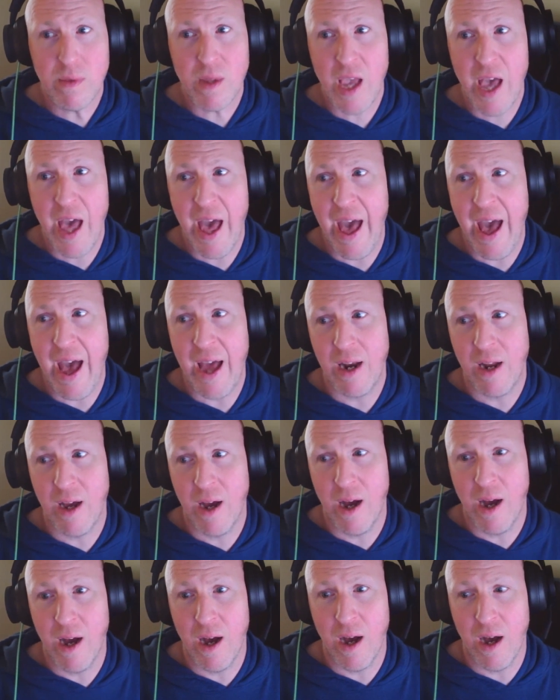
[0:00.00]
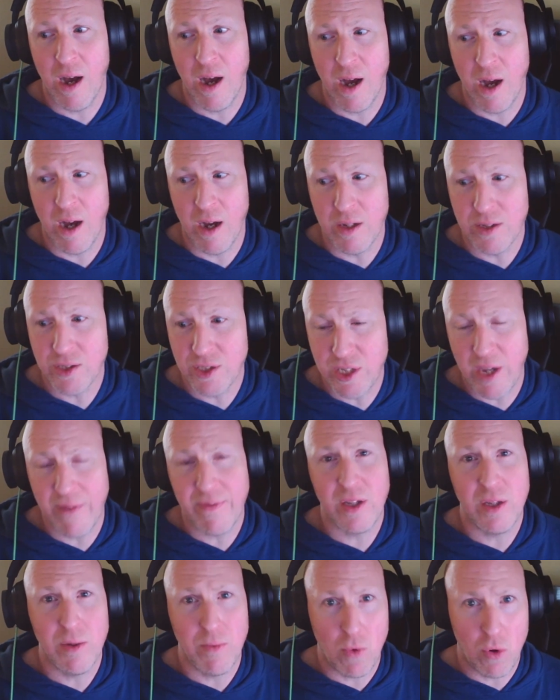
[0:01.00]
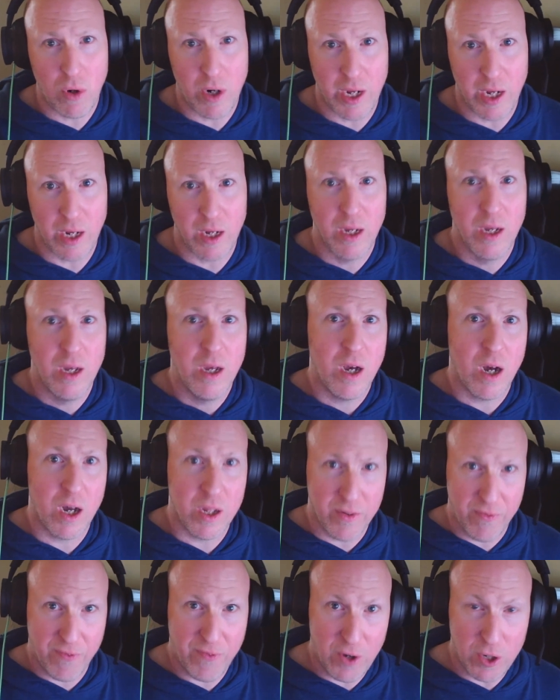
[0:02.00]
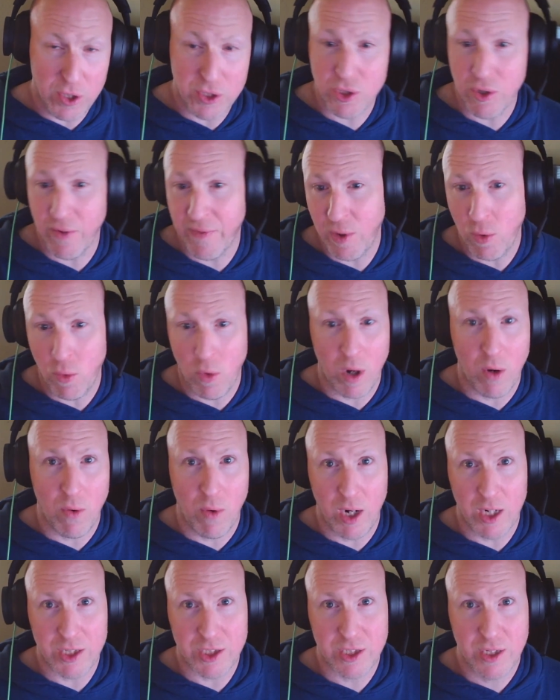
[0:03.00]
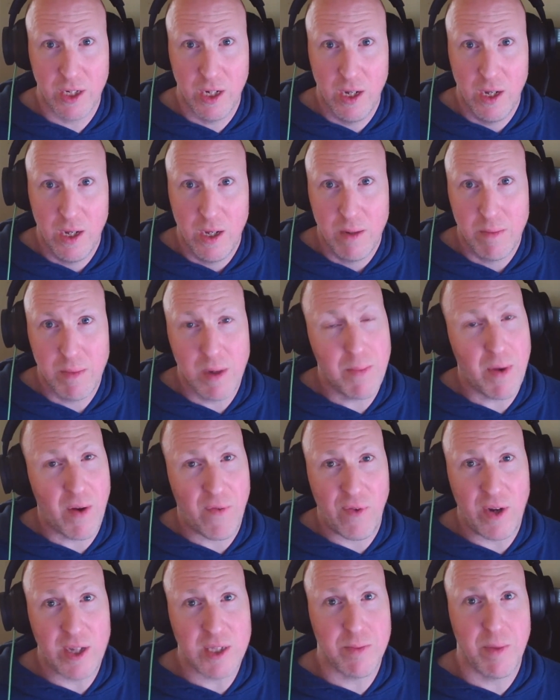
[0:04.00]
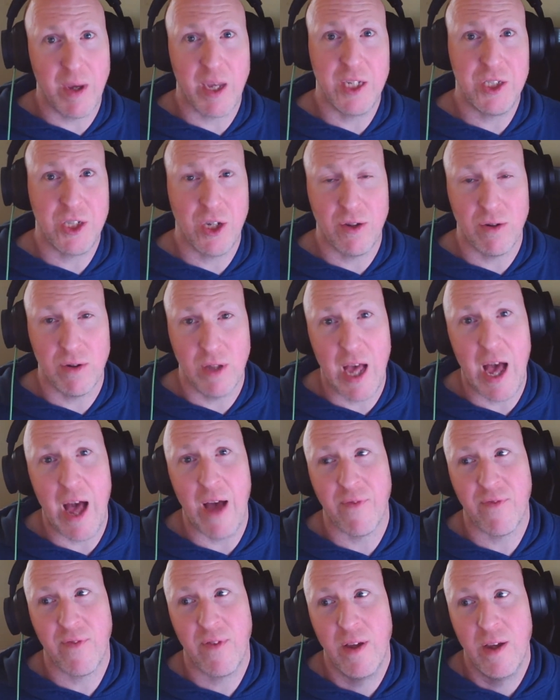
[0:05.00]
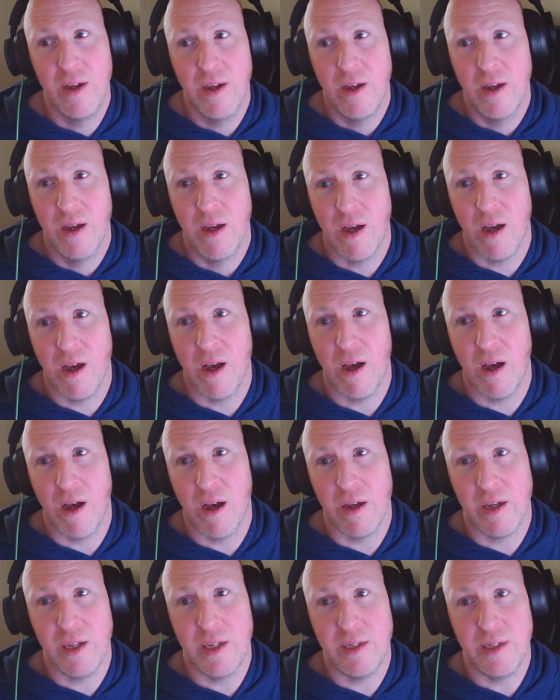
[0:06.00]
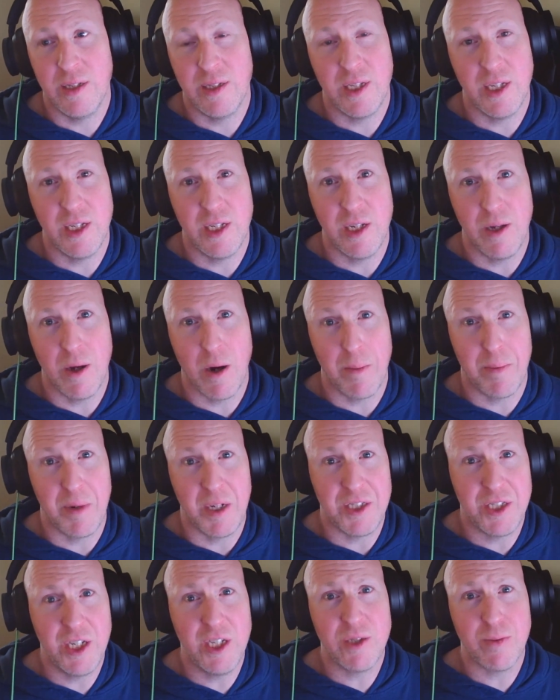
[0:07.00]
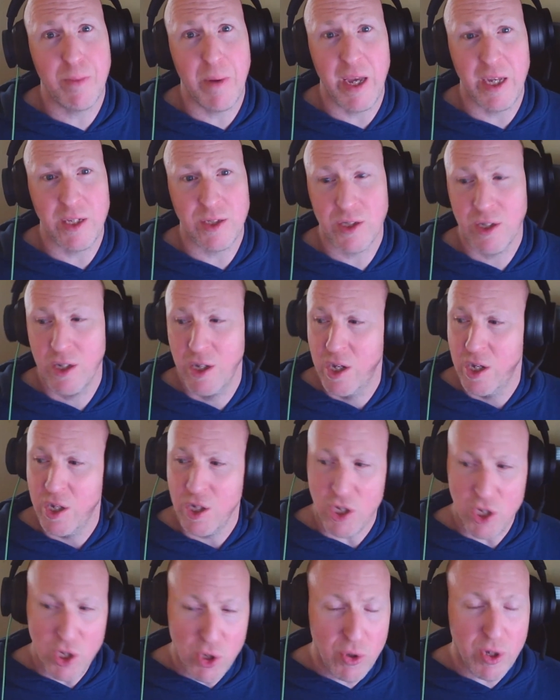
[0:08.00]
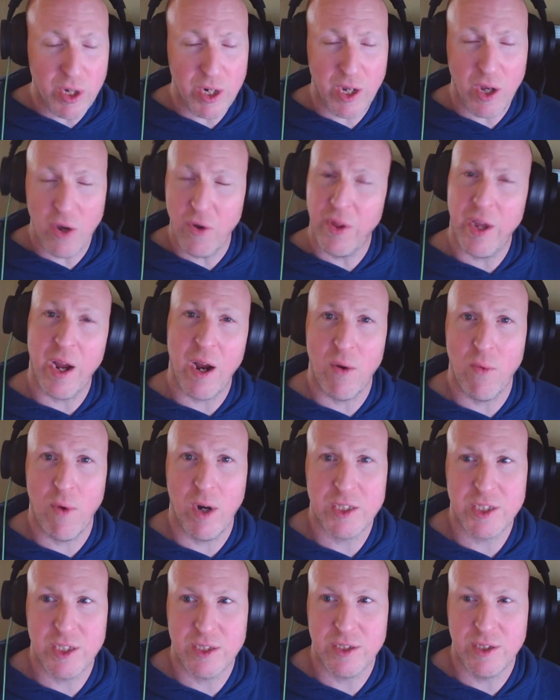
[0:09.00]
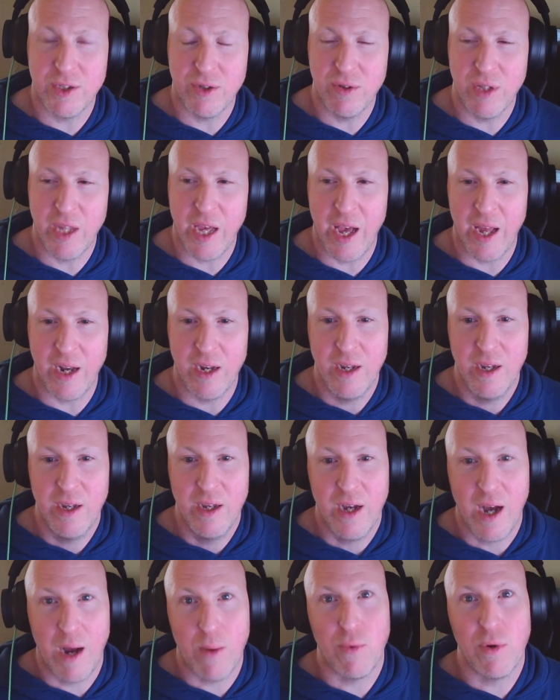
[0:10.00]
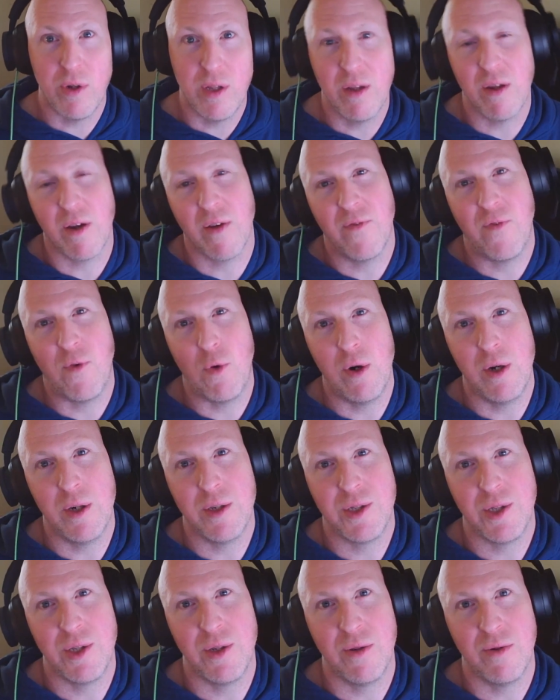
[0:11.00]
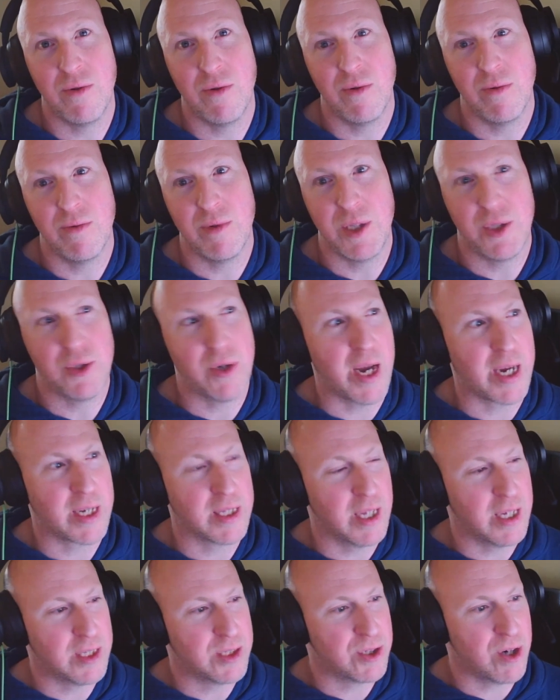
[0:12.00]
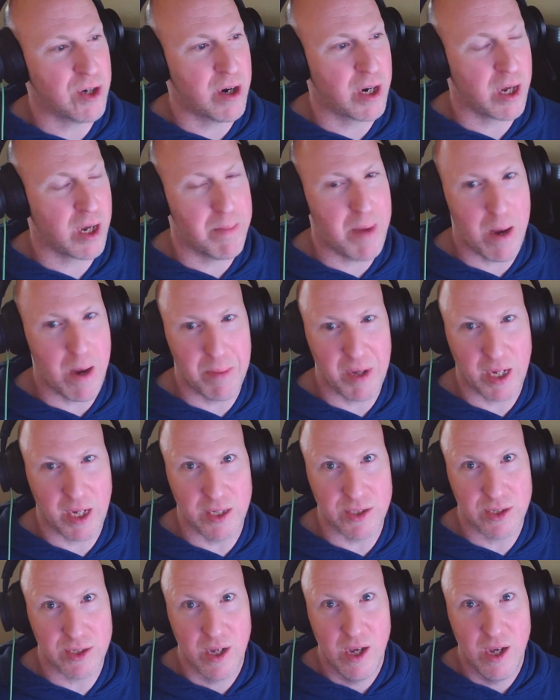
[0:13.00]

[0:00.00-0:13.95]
at 7 in the morning on the 1st. So if you want to watch me and my friends make each other laugh in TTRPG space, you can go there and watch us do that. I'm really looking forward to the Dragonlance starting to come out because